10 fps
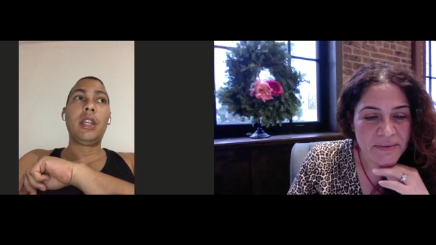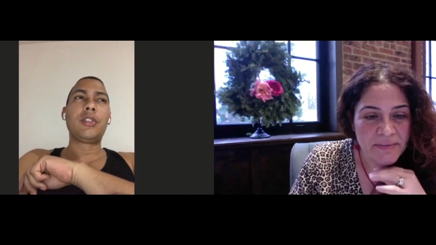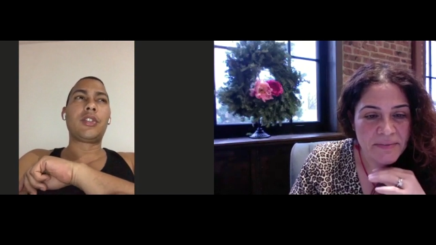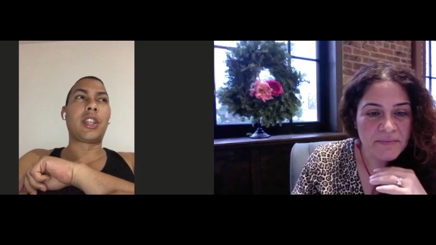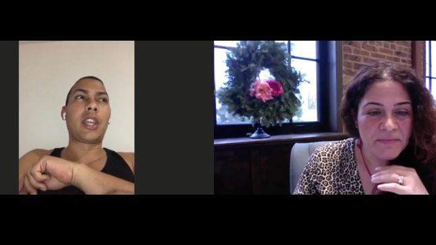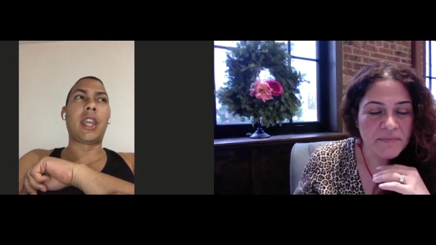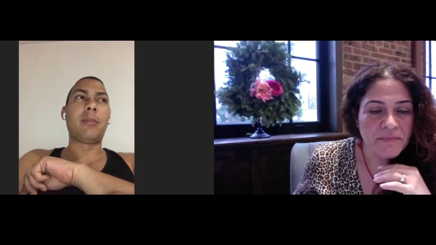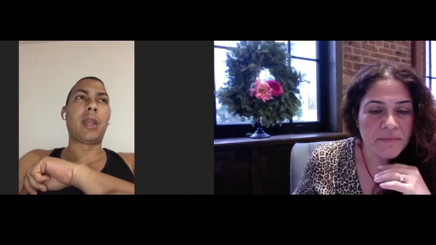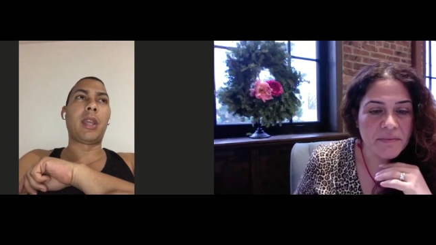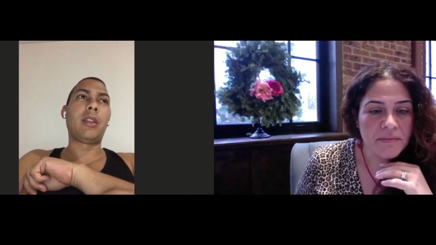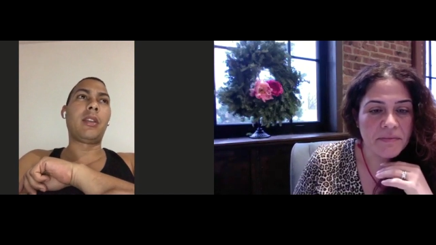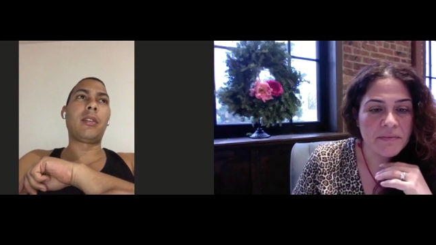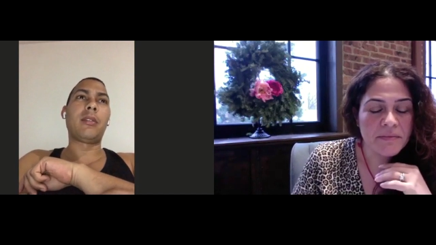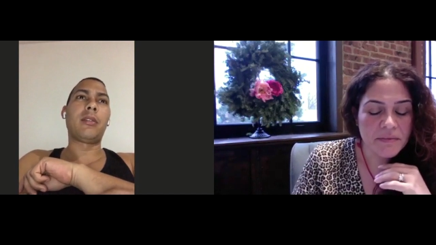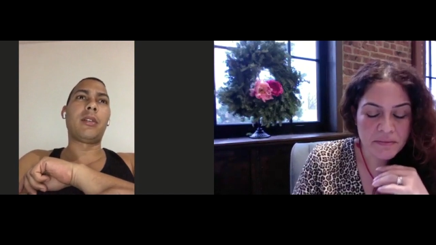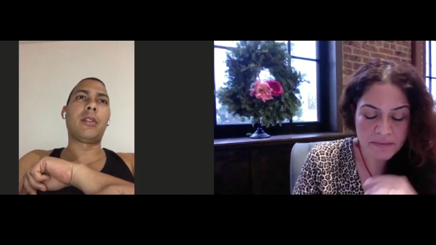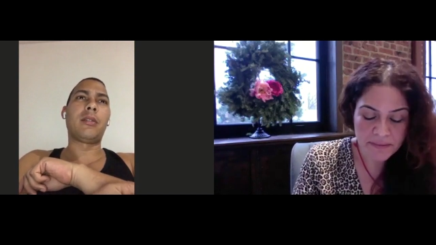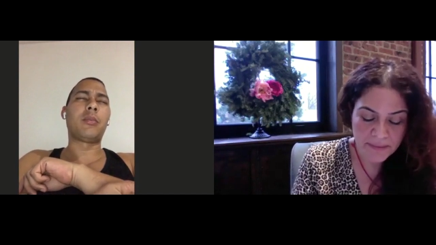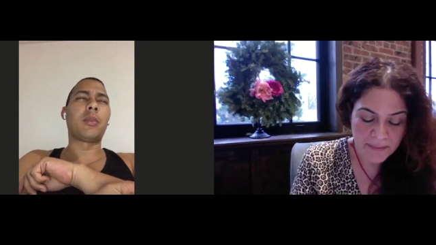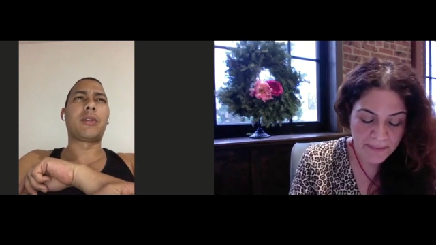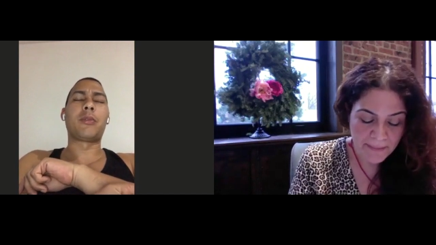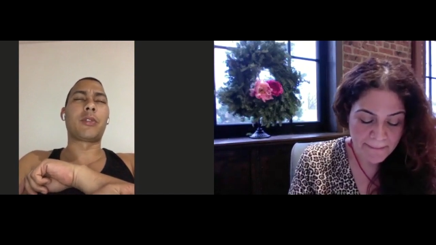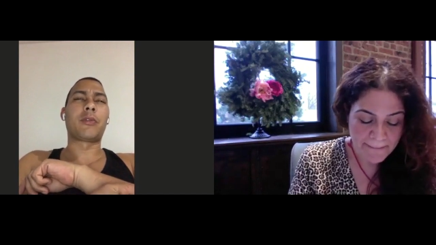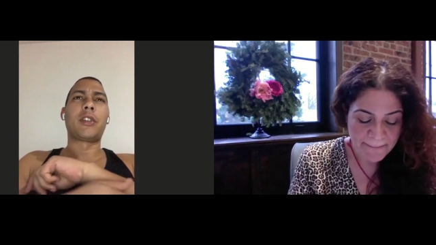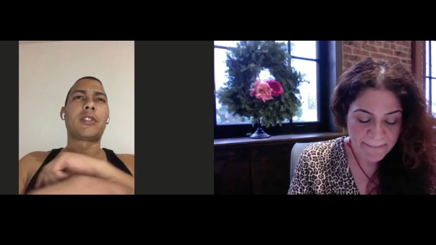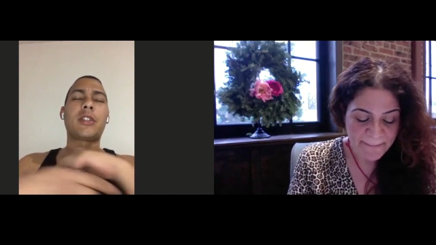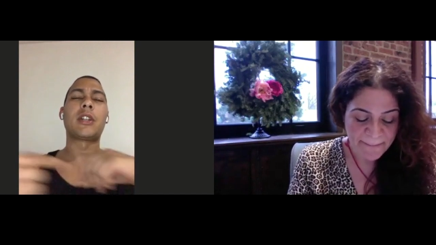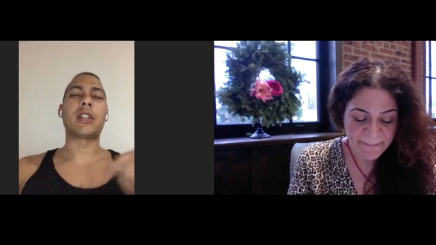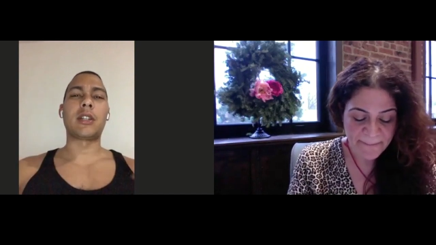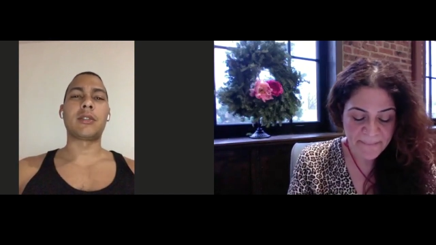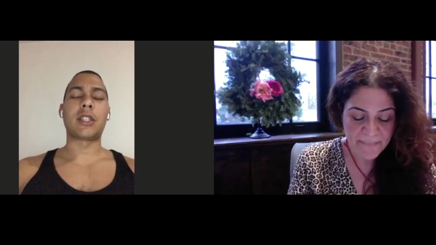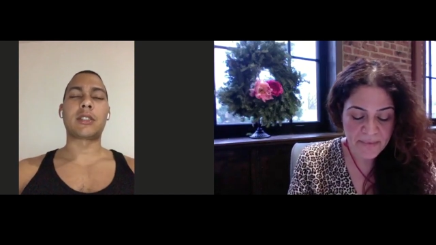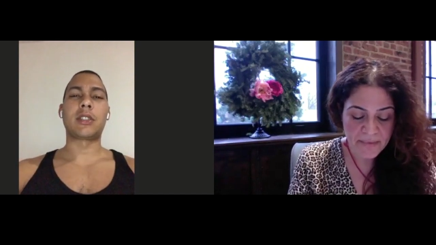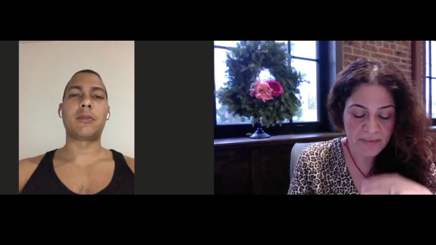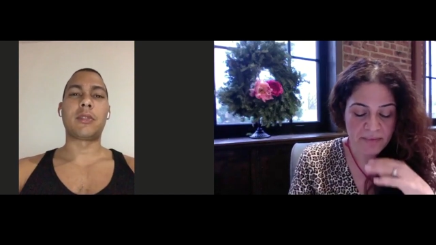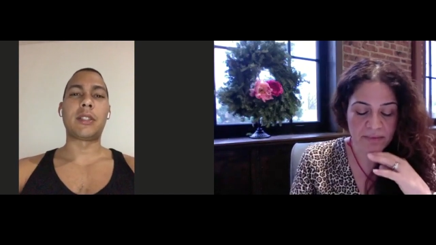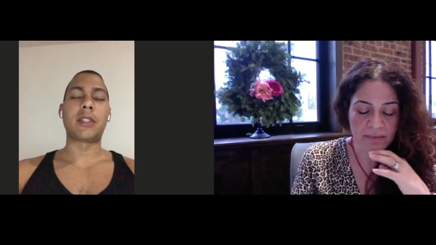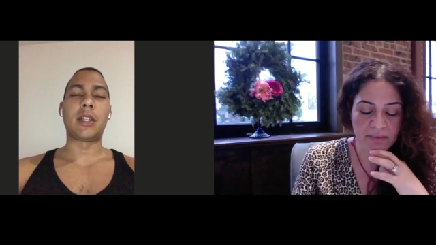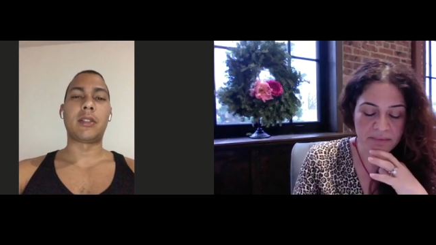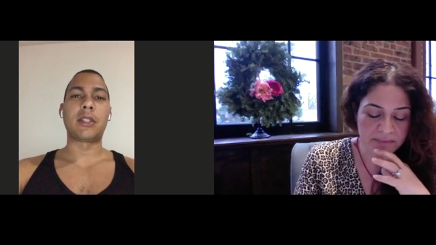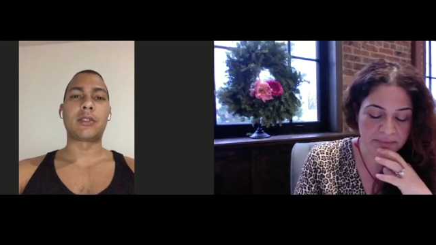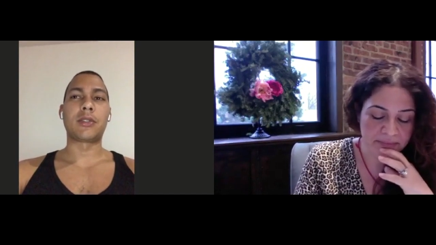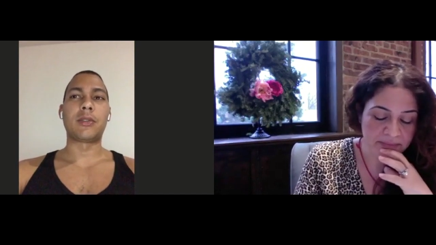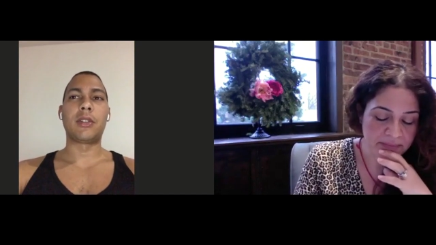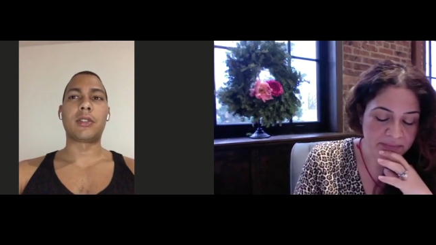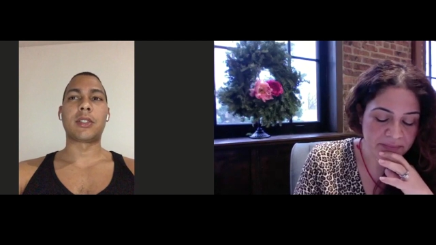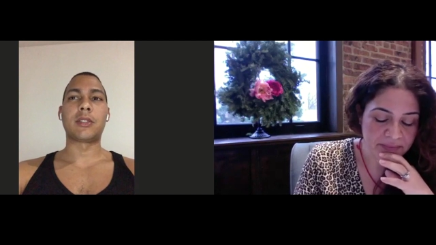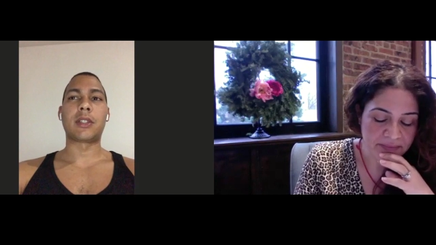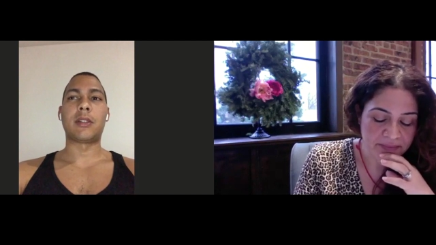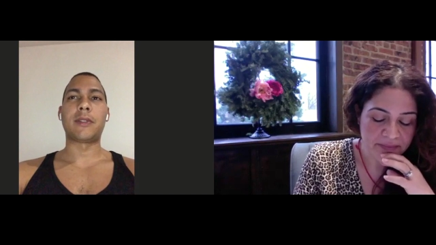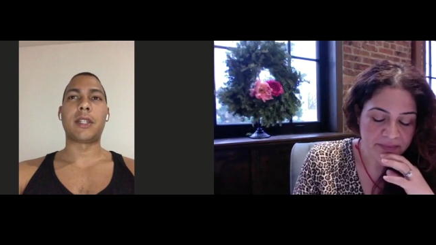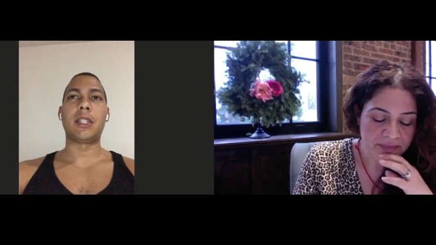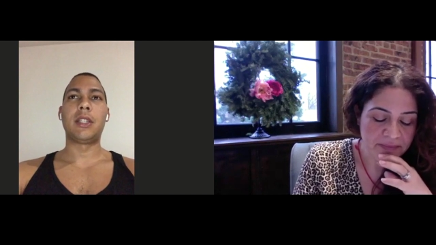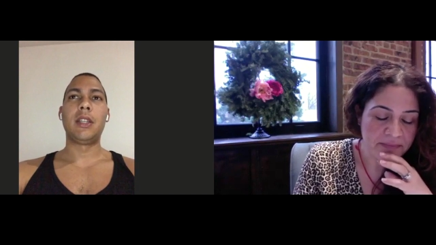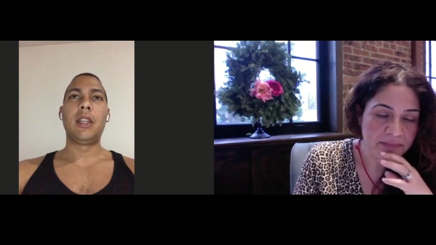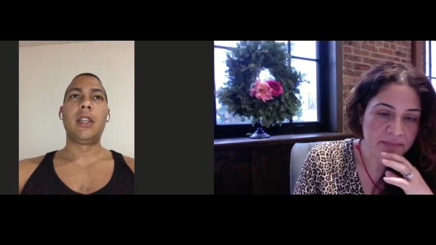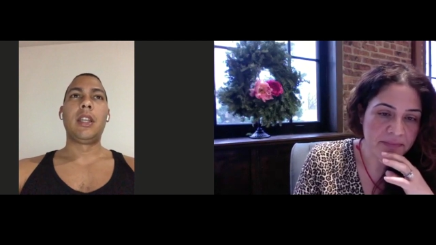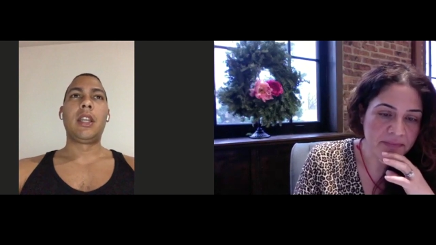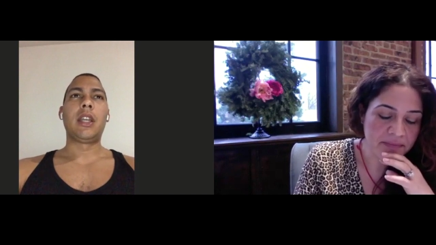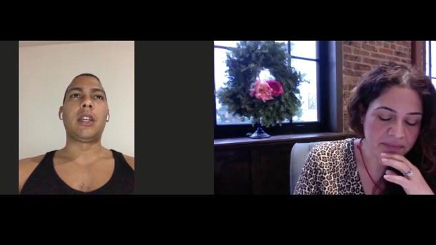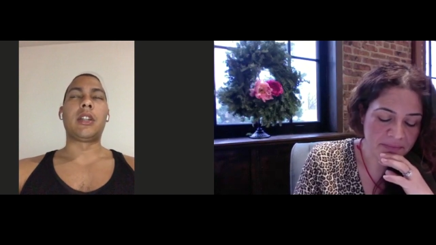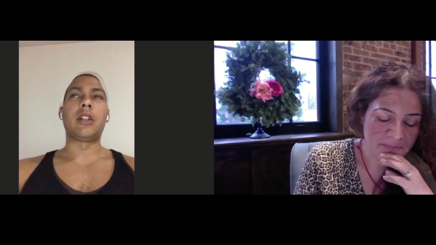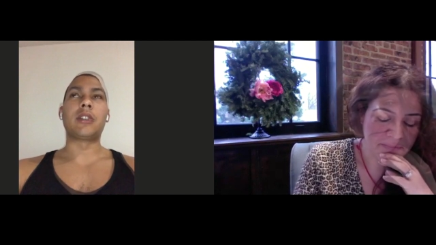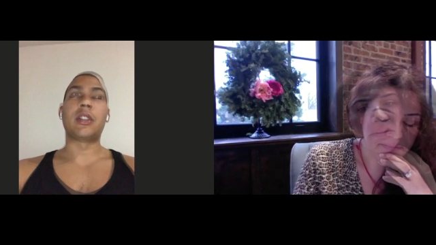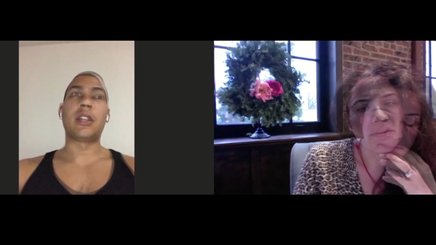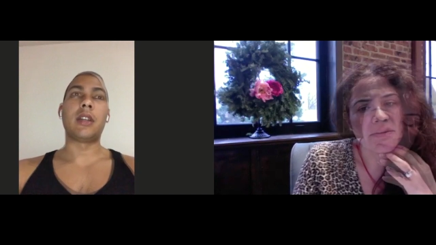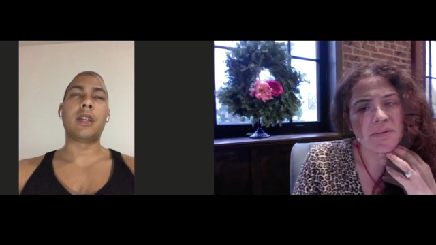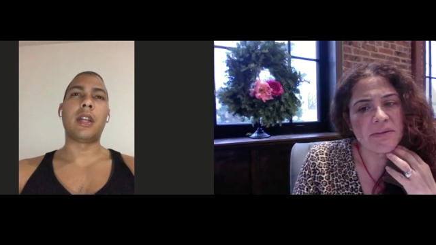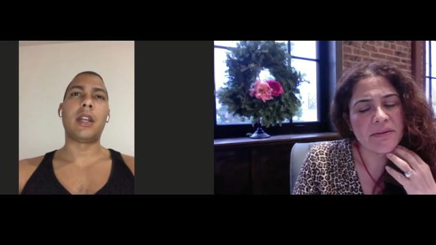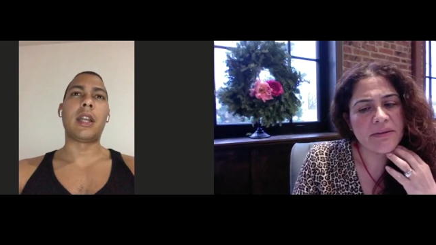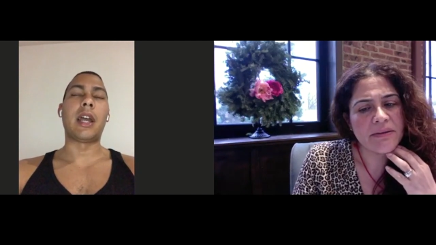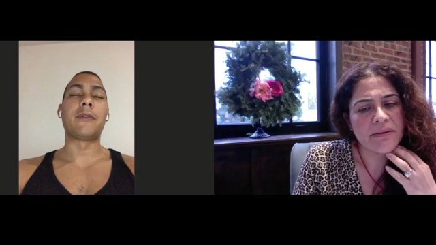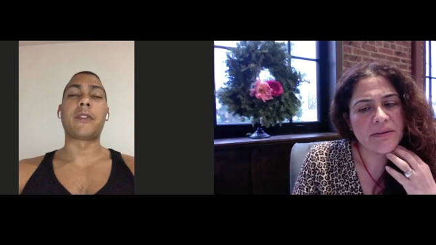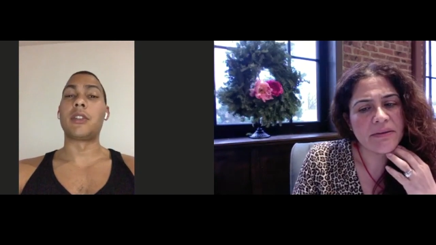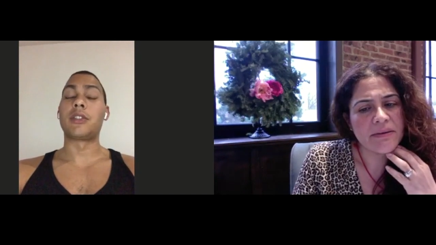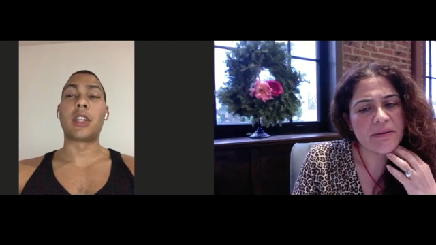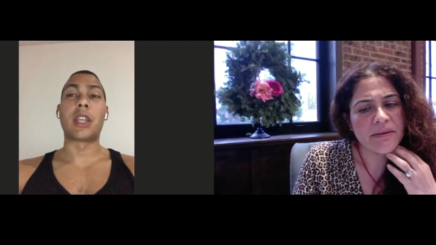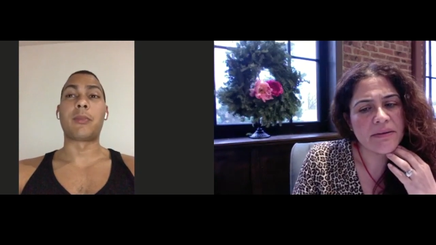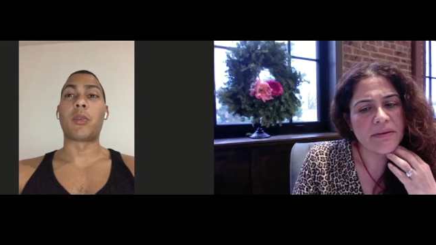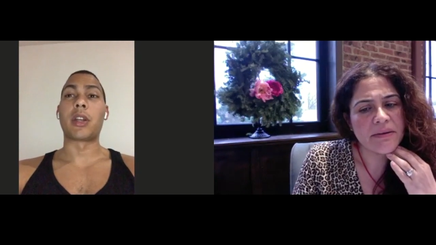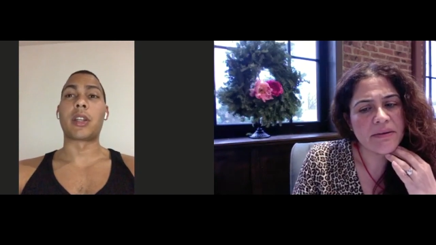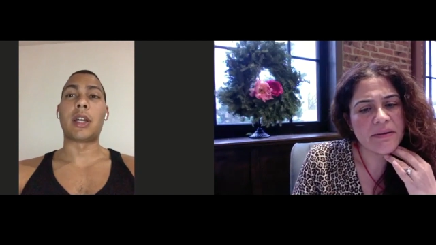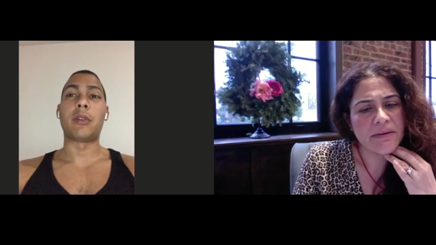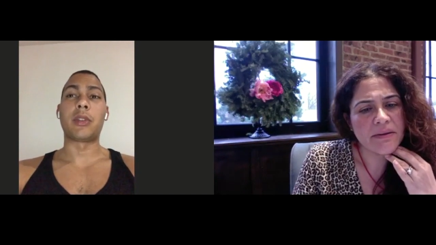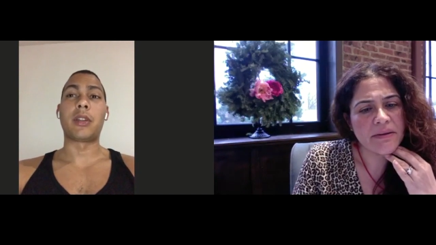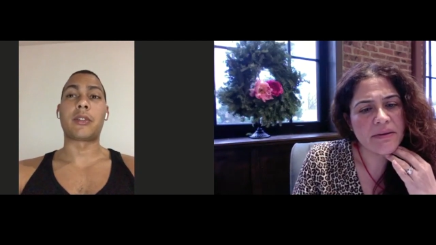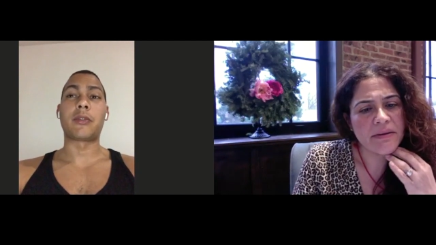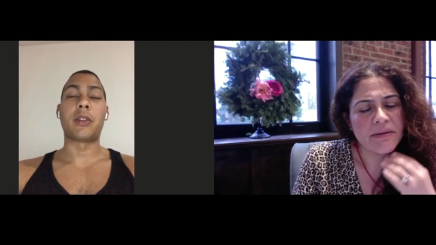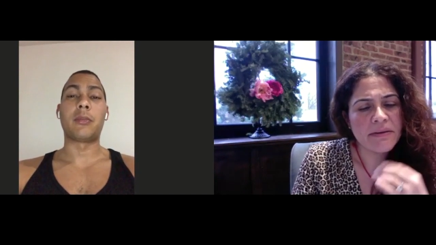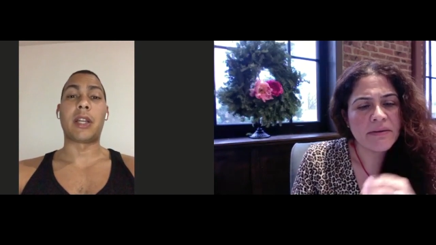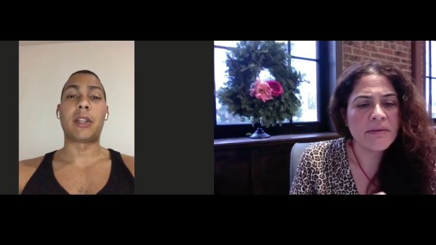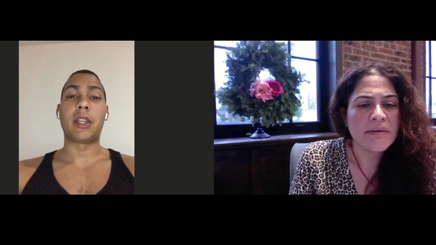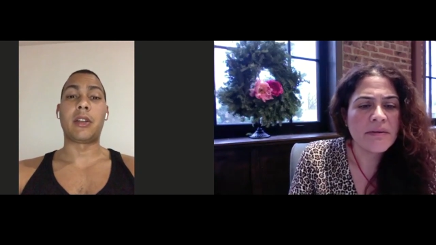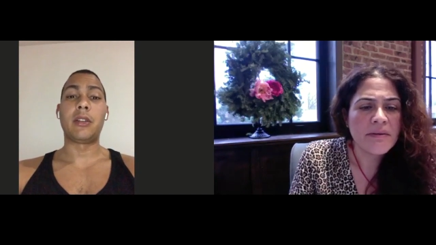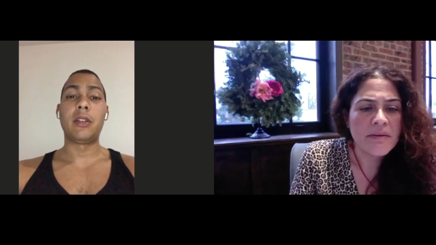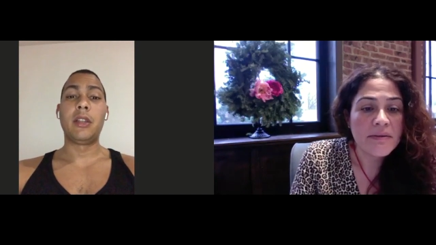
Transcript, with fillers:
Speaker 1: she came in um, when I was first starting. I was actually renting out like studios and stuff, and and uh, she came she, and after she kept working out with us for about a year.